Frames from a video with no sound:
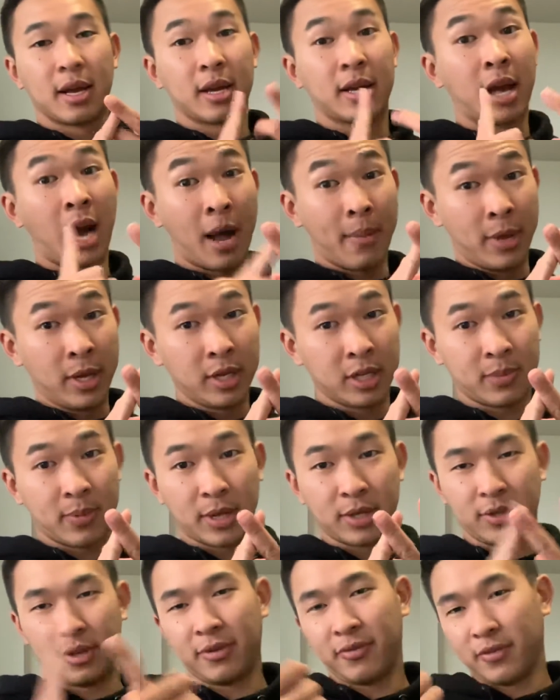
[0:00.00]
comment,
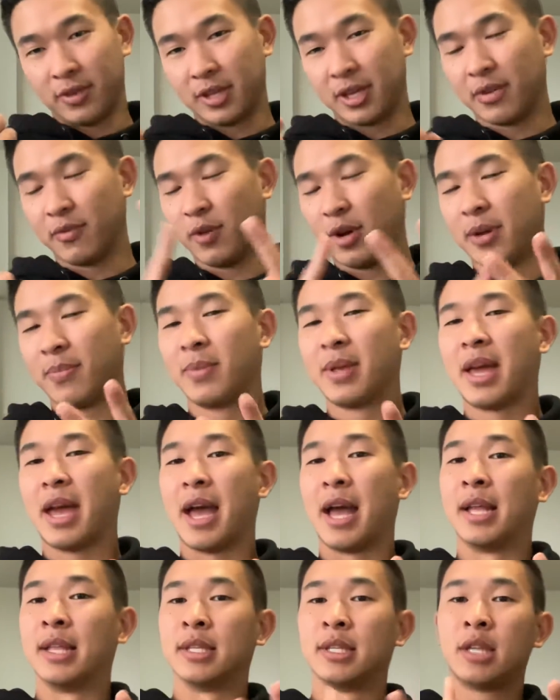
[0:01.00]
especially for the giveaway,
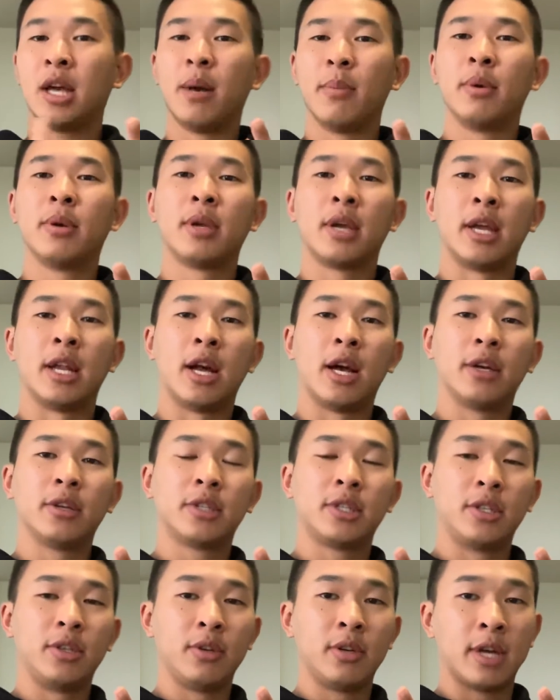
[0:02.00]
and sub. And I'll
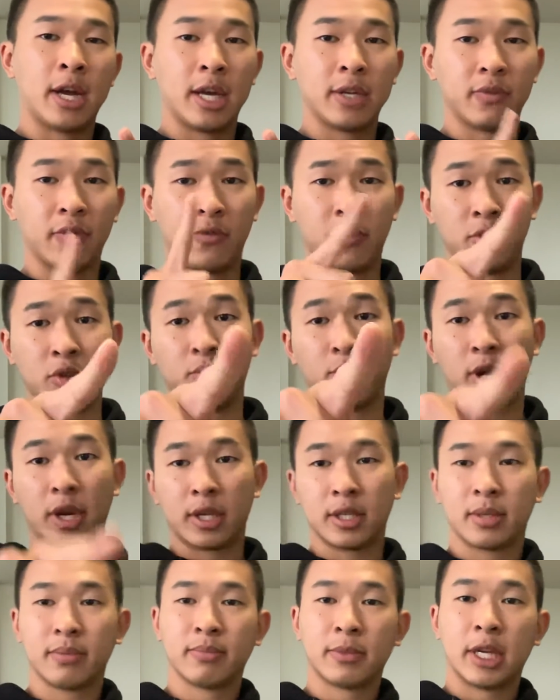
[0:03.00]
see you guys for future
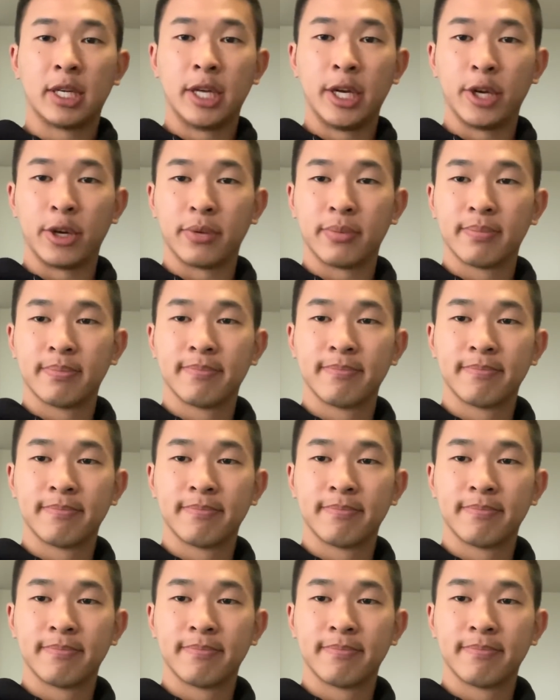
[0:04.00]
breaks. Later.